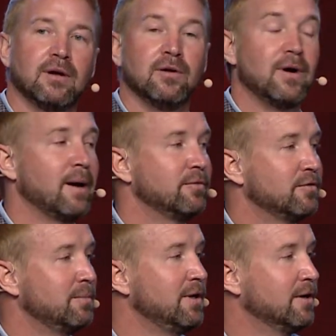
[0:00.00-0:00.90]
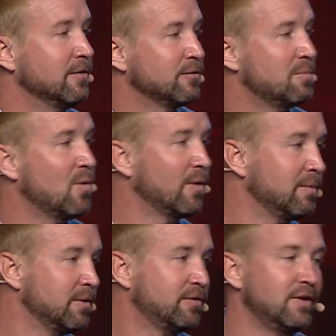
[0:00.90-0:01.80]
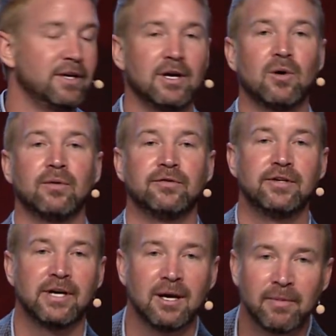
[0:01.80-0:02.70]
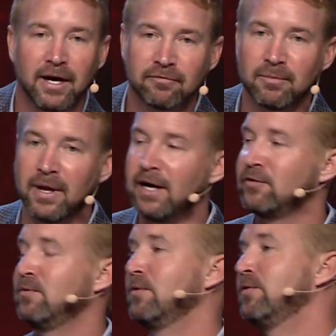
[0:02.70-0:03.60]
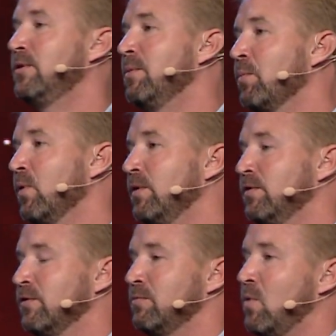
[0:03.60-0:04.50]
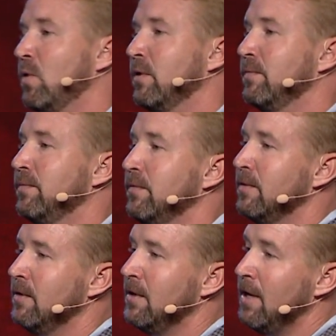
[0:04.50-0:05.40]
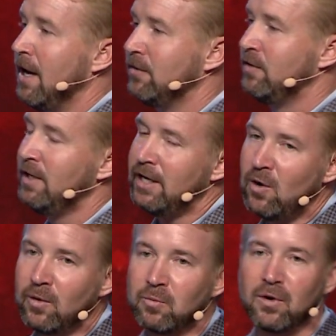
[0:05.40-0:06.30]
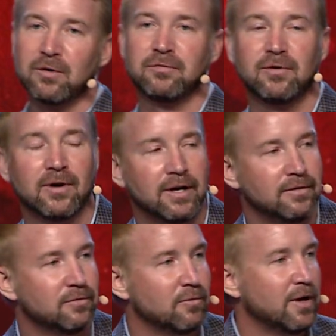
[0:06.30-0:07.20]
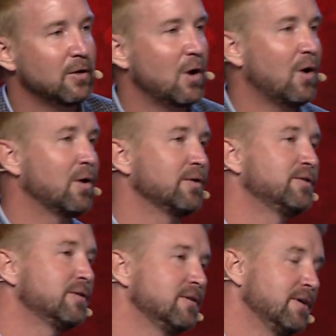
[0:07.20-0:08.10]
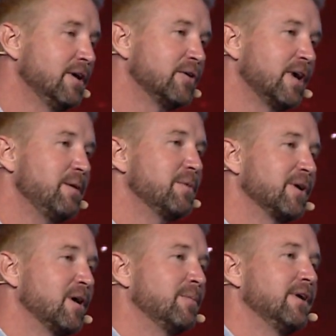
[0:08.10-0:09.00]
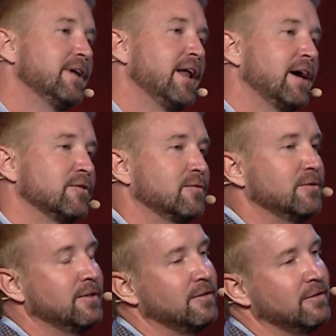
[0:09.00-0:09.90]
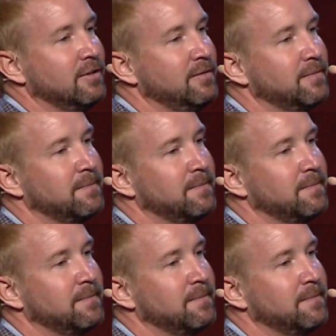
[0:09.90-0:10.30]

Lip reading: who happens to be here this morning, Miss Cindy Owen. She came down from Nashville to see me preach this morning. And Cindy Owen worked for a rather large entertainment company in Nashville, Tennessee.